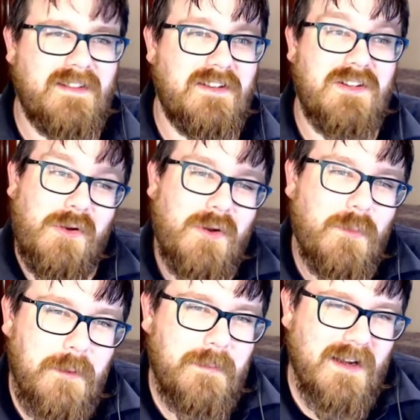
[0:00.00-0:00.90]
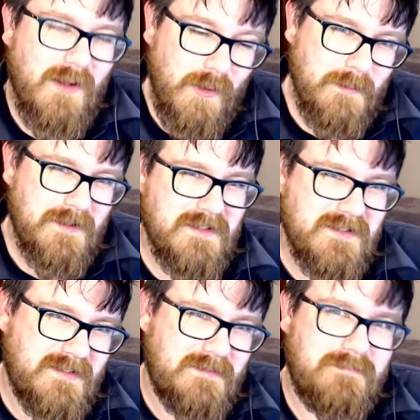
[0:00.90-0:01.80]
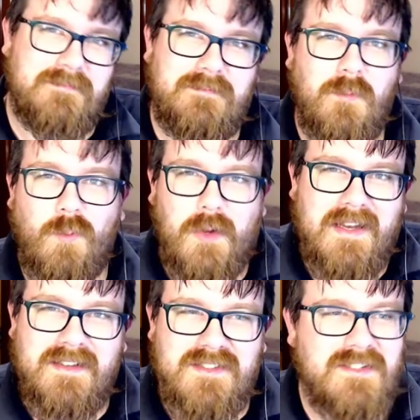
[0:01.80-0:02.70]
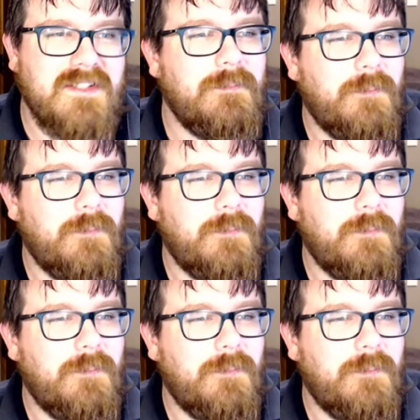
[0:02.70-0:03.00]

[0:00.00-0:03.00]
the toner would be low because when isn't it?